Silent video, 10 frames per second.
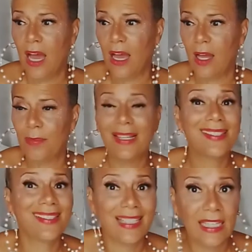a
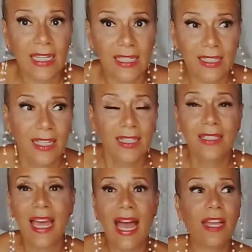scene,
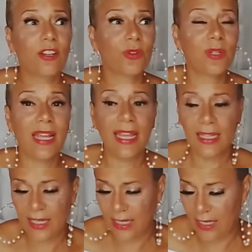not
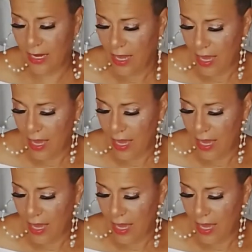creating,